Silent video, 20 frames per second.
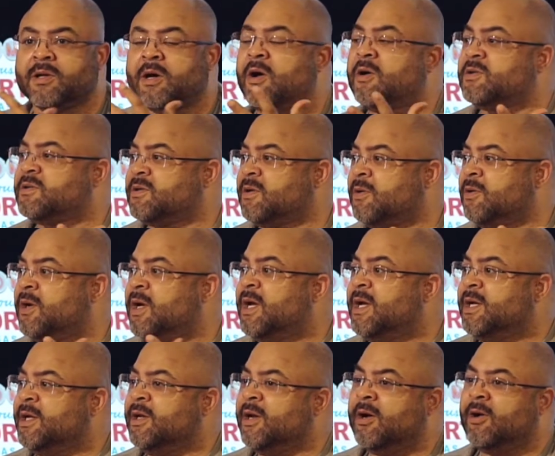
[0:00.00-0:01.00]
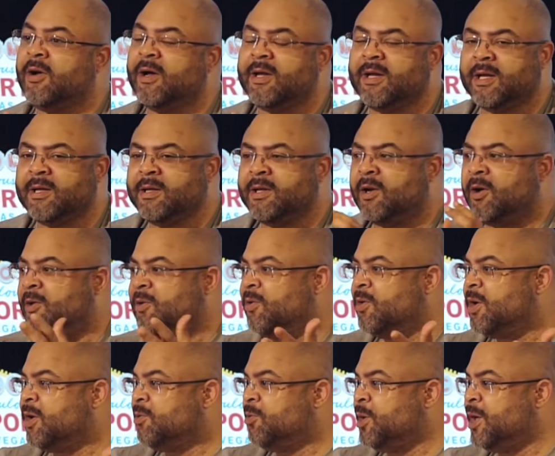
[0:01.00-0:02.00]
Also, you don't. Uh, you know,
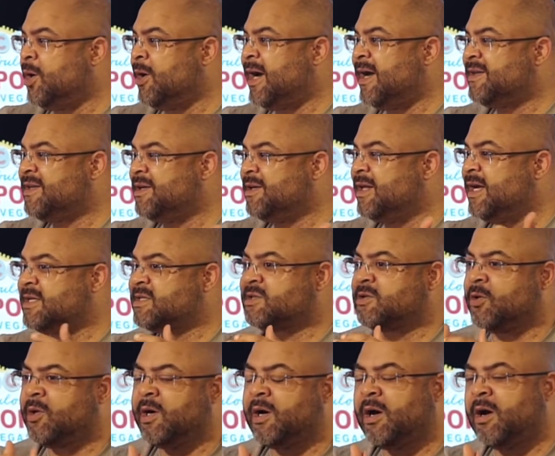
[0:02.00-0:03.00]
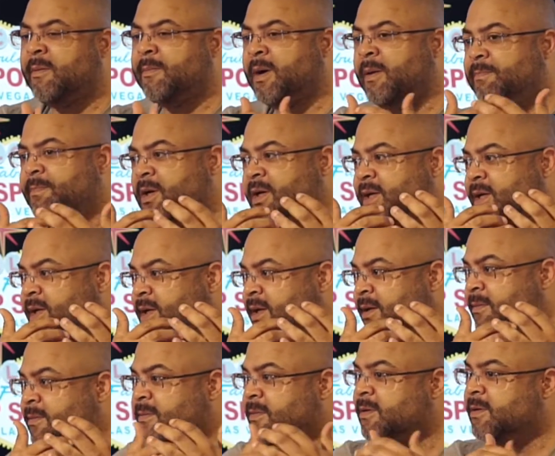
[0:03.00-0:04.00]
we don't have to hear that story. All oh, my bookie
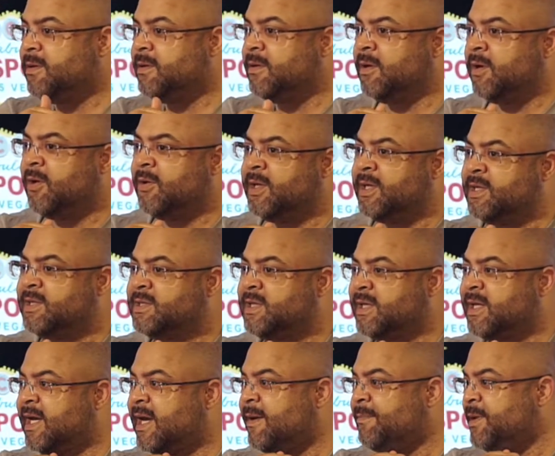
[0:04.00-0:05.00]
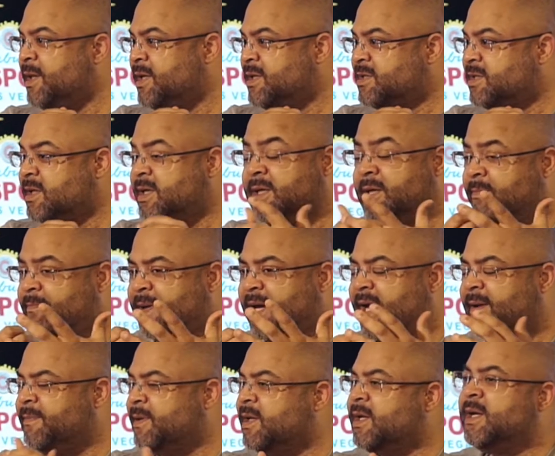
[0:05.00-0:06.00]
didn't. You know, he, he didn't pay gave me. me. this. He didn't
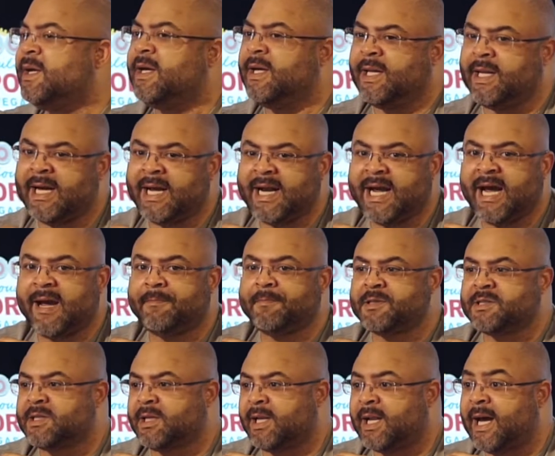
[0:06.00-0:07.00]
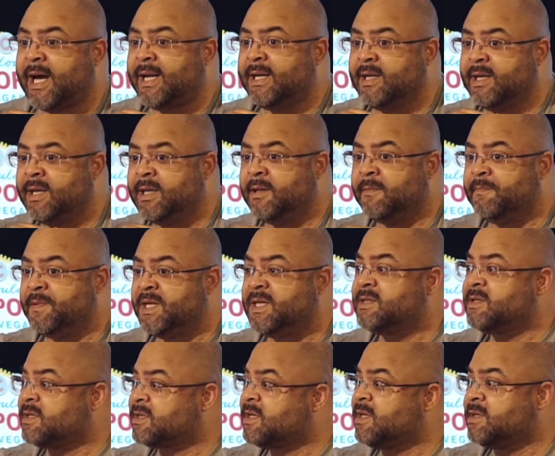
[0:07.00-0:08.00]
pay me, and that happens a lot in the
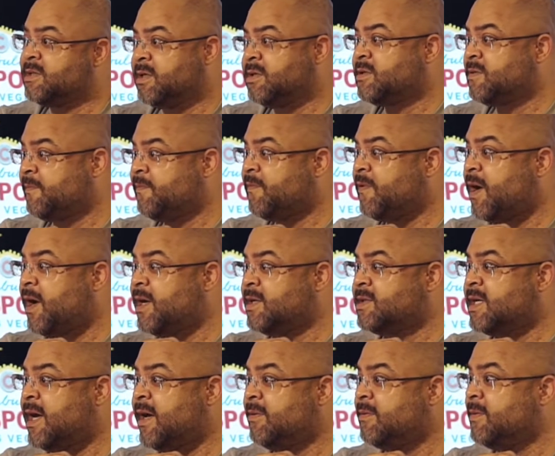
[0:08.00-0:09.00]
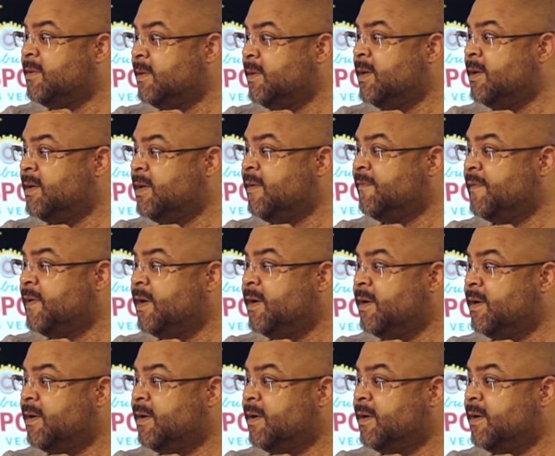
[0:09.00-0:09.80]
business because there's some frauds out. Ronnie, how, how many